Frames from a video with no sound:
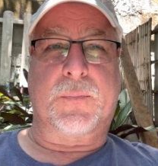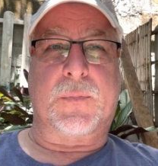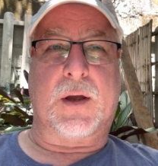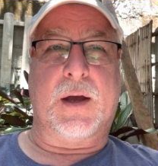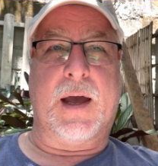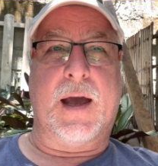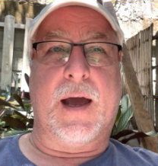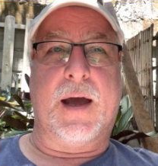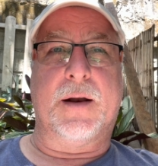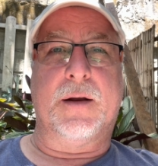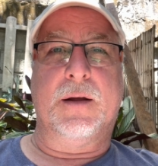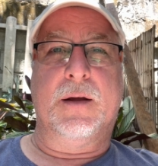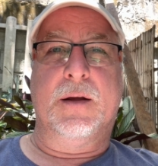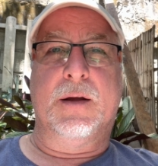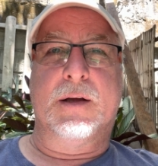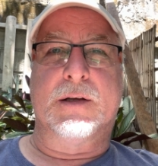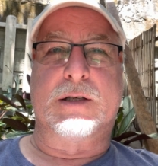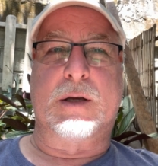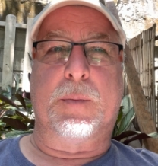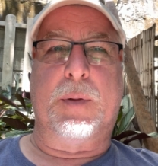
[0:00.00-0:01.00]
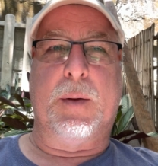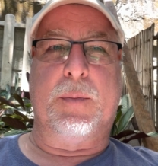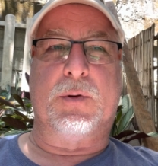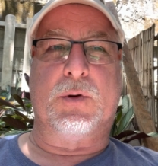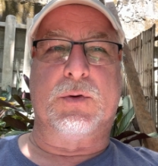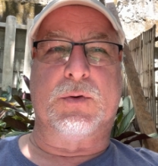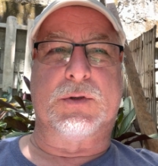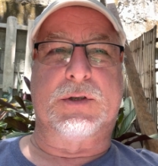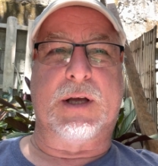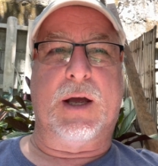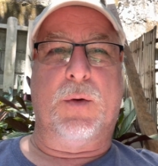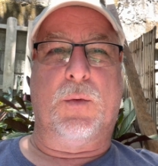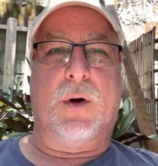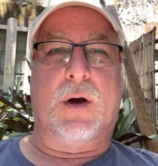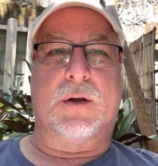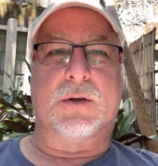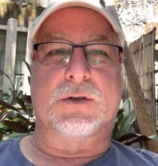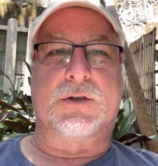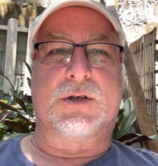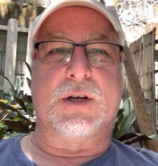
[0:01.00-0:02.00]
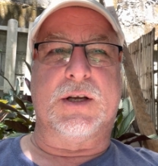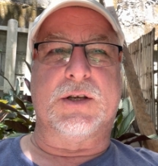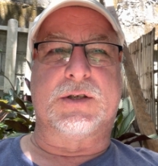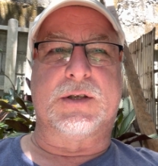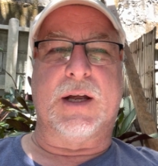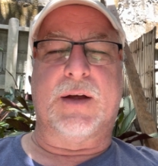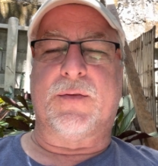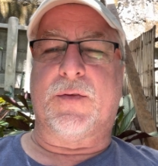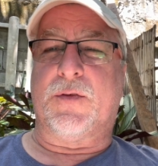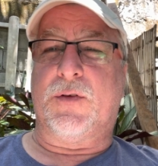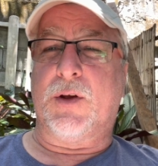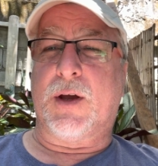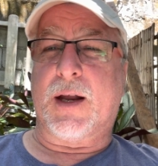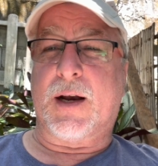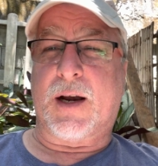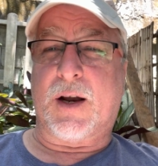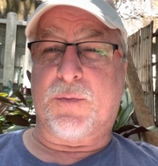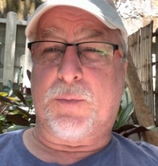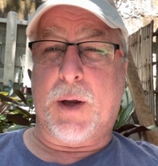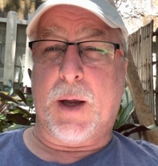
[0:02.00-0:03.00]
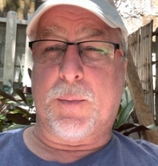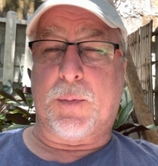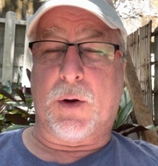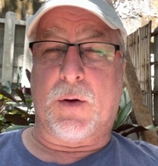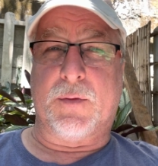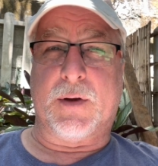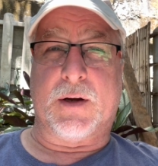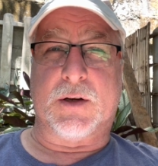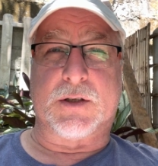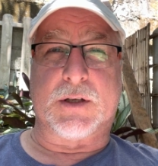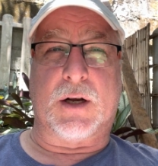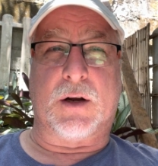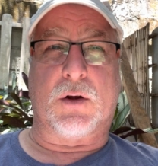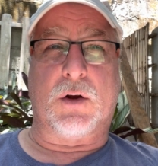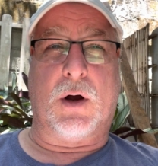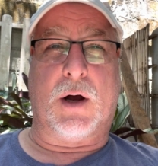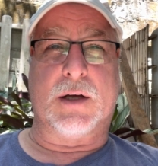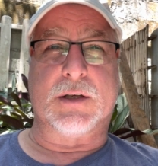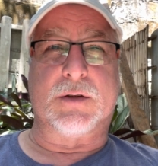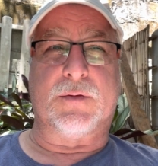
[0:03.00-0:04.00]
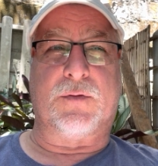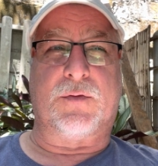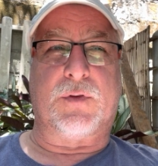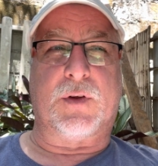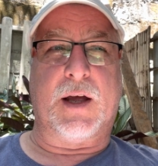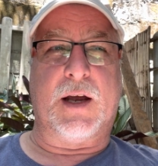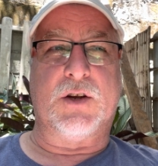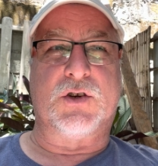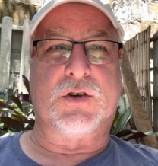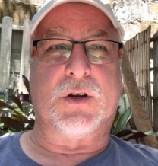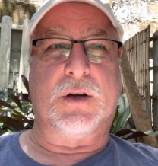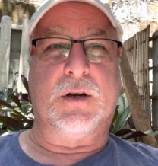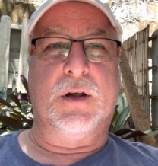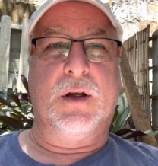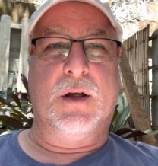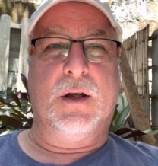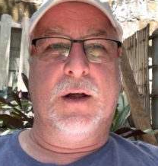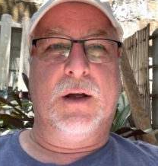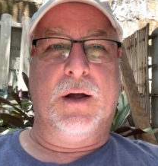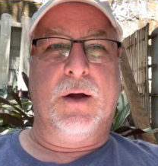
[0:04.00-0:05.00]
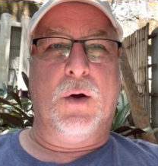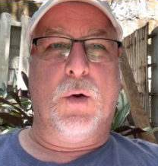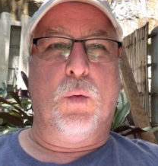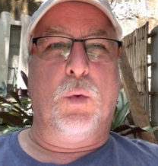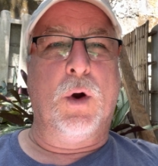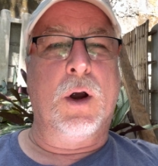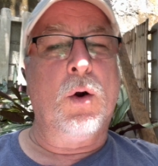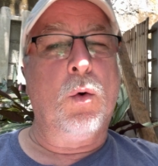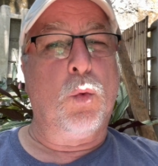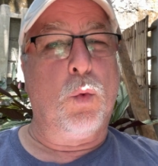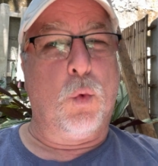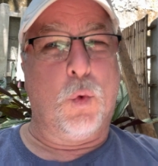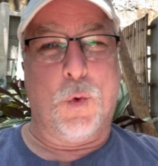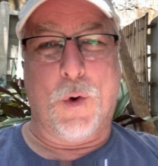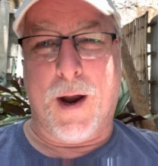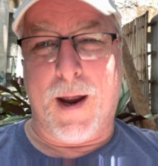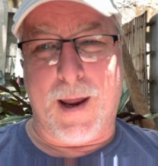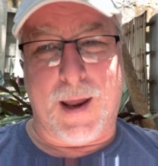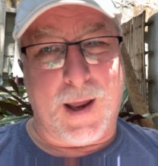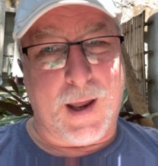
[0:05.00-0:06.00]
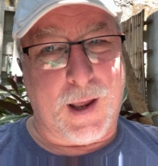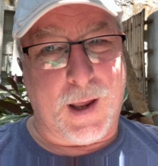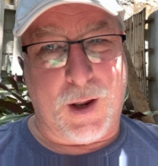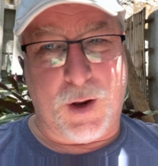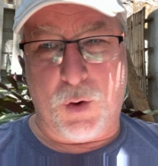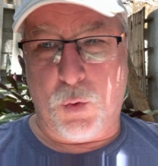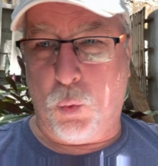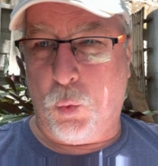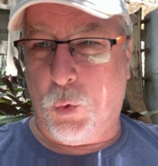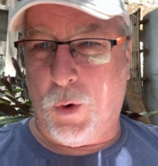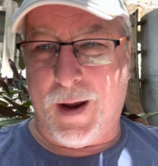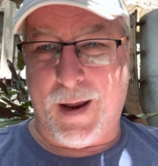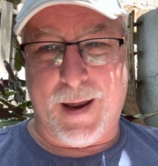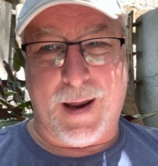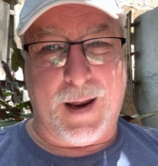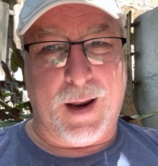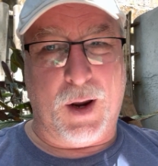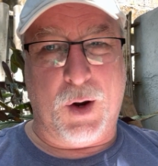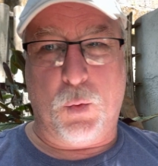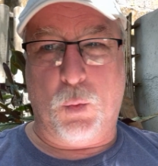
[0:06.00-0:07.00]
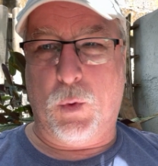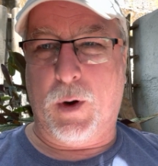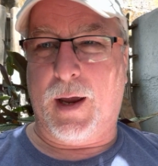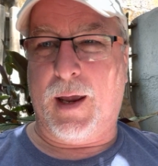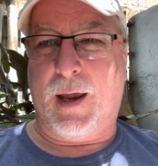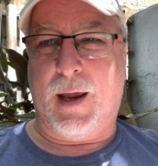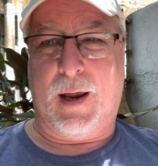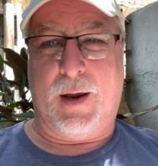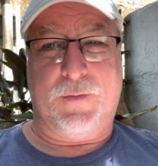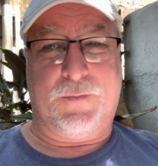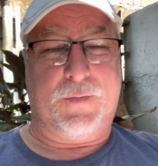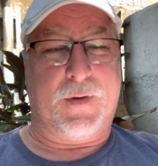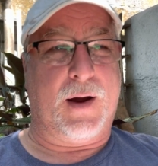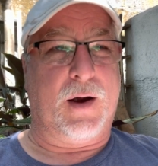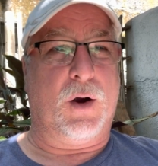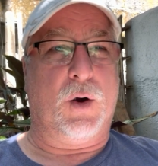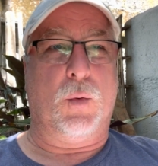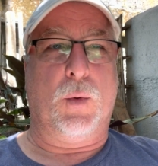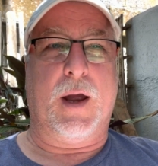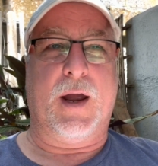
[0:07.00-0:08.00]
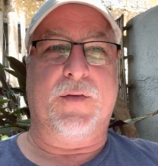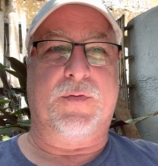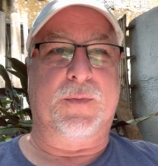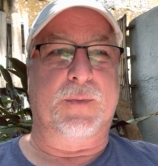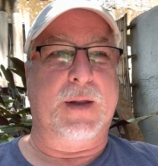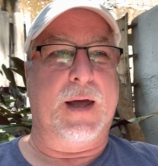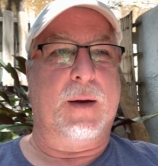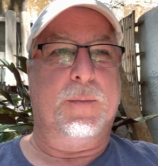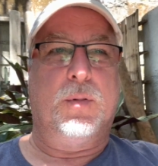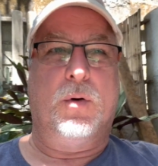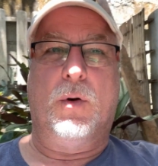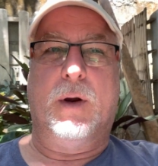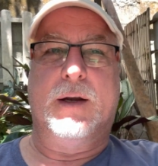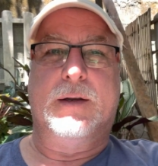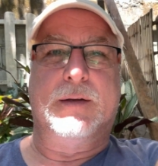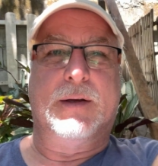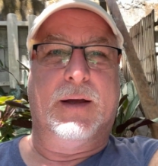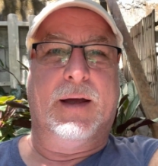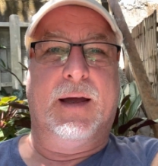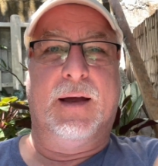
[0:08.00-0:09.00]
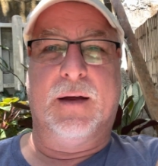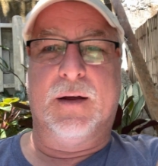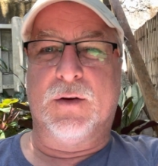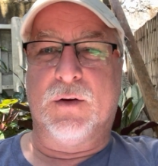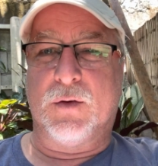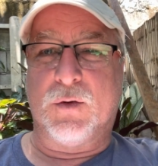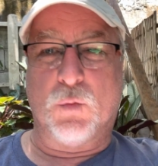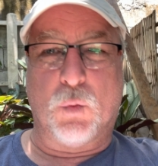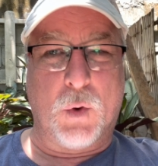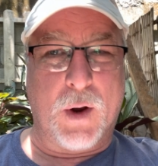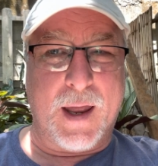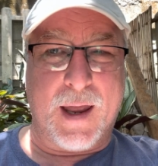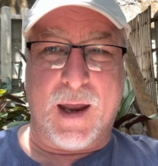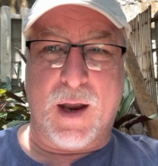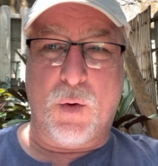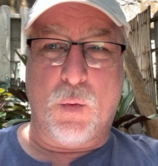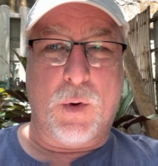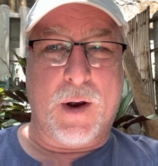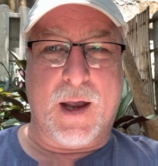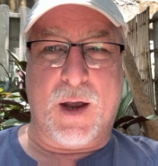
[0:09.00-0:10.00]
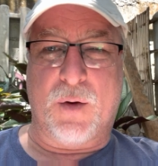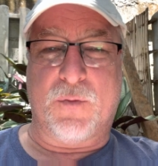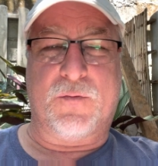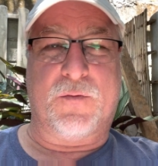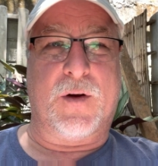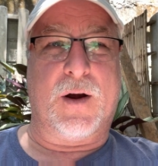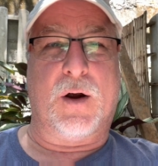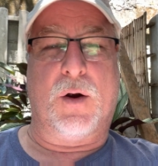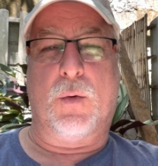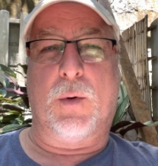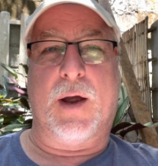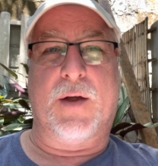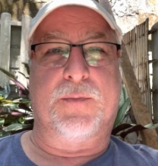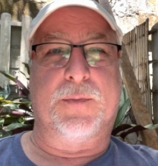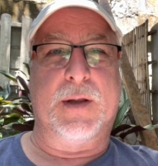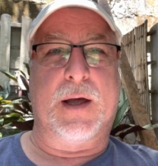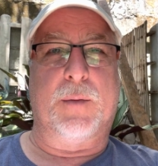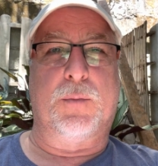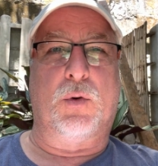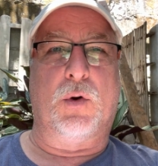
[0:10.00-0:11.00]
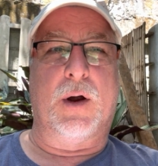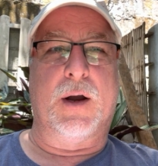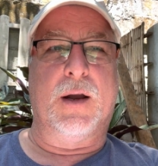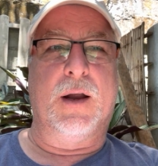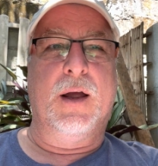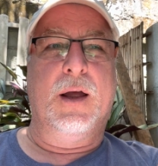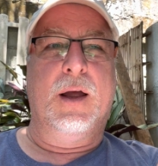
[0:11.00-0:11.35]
And some people say, well, geez, Steve, if you get enough people over there, it's going to cause inflation. We're way, way, way far away from that point. Way, way far away from that point.